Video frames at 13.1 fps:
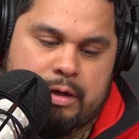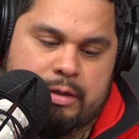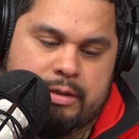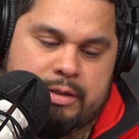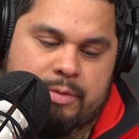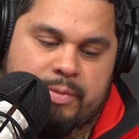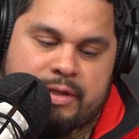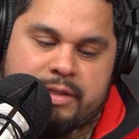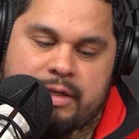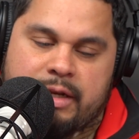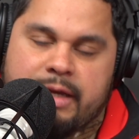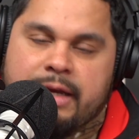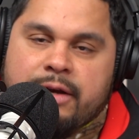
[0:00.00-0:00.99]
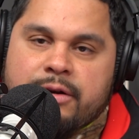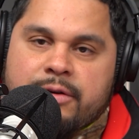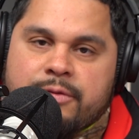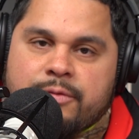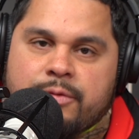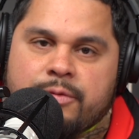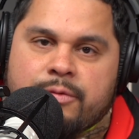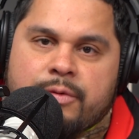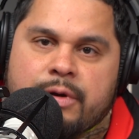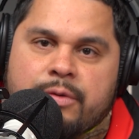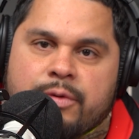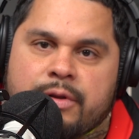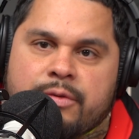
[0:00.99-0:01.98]
just a basic layout of
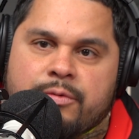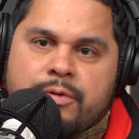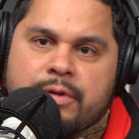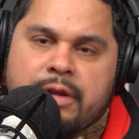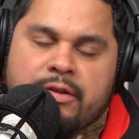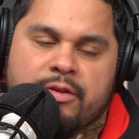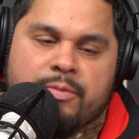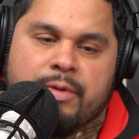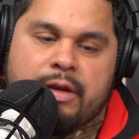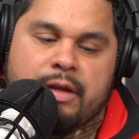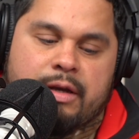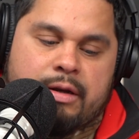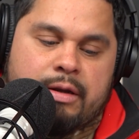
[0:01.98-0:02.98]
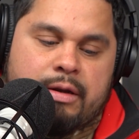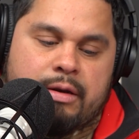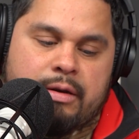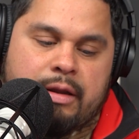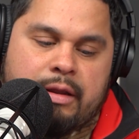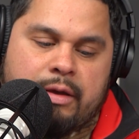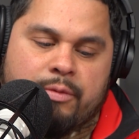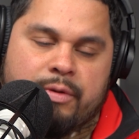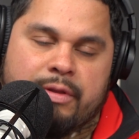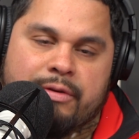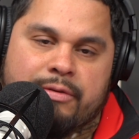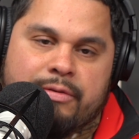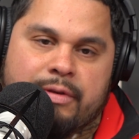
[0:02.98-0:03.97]
what needs to be done, and that way
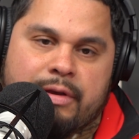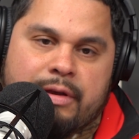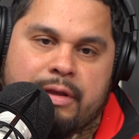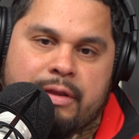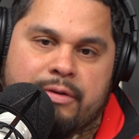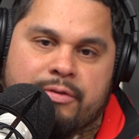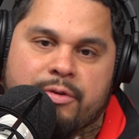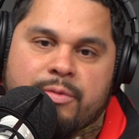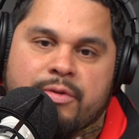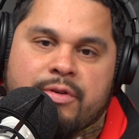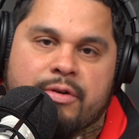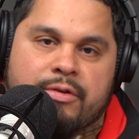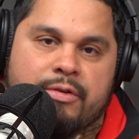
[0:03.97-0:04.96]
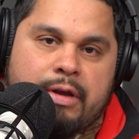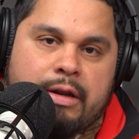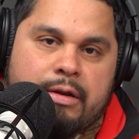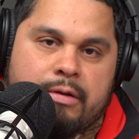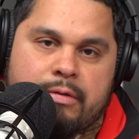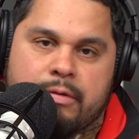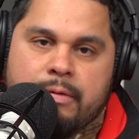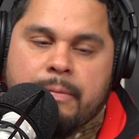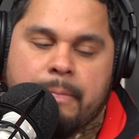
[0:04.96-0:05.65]
there's no misunderstandings.